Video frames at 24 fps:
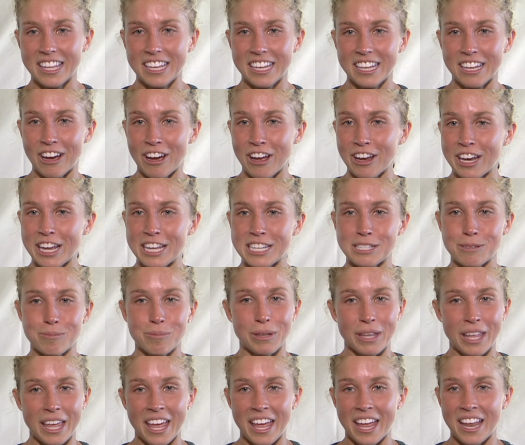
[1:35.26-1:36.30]
God has a
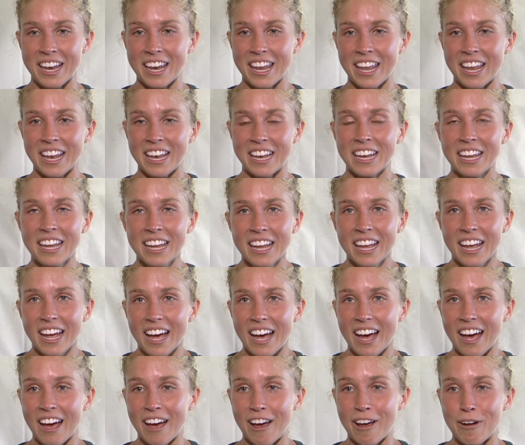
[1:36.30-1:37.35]
plan,
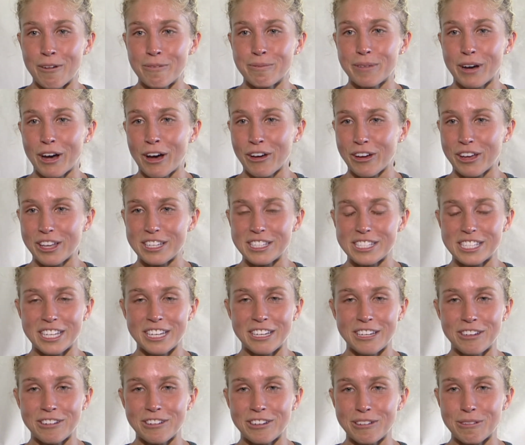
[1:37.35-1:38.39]
and I'll
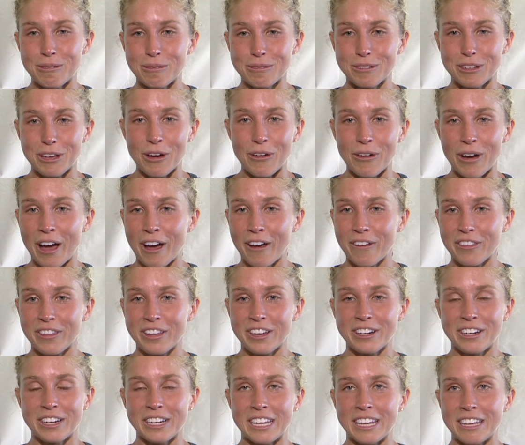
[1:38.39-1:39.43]
continue to go out
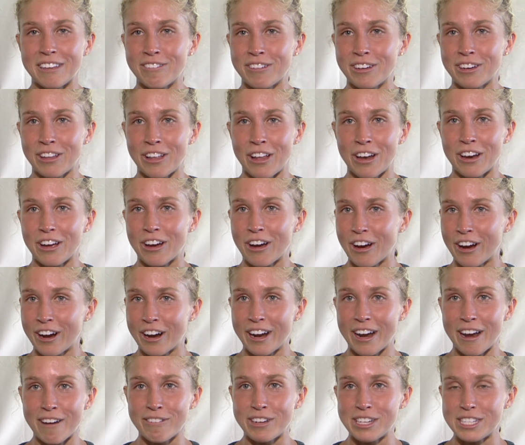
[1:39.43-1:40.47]
there and give it a lot of
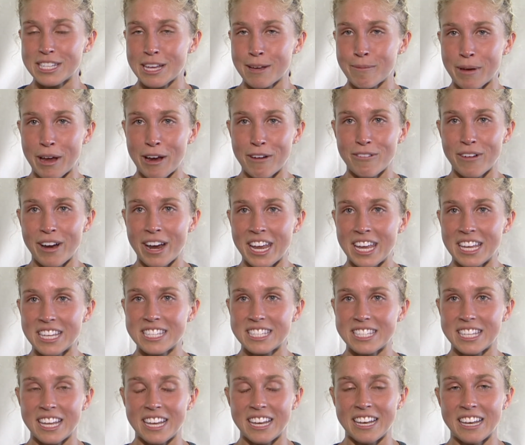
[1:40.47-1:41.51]
heart every time I
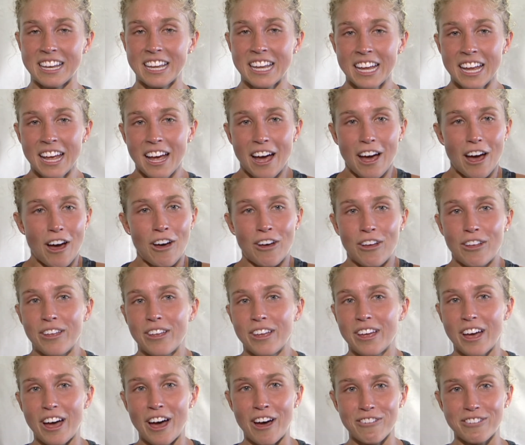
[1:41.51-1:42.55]
race, and
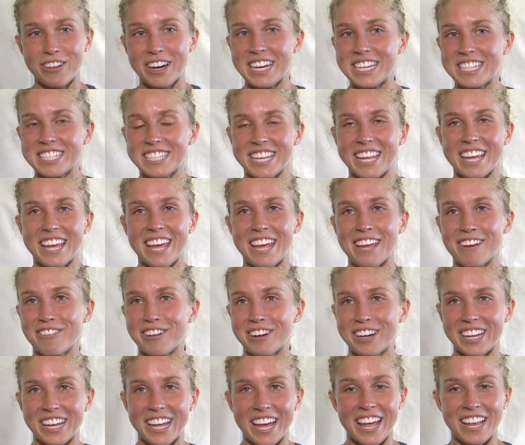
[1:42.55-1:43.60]
I'll race at
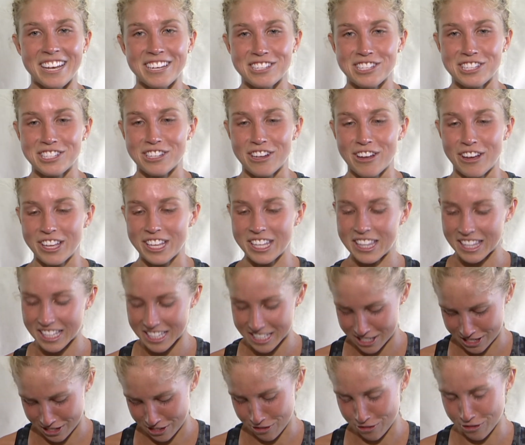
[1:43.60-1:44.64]
Hayward again, just not in
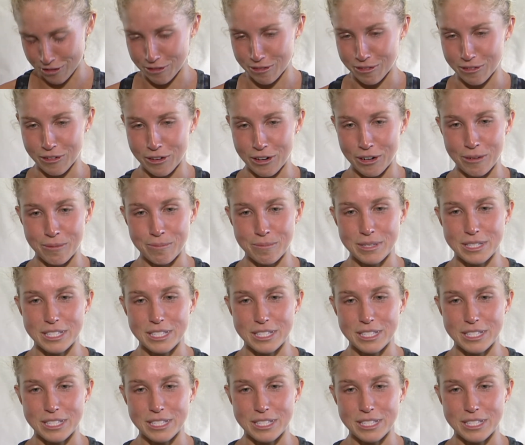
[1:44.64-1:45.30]
this uniform.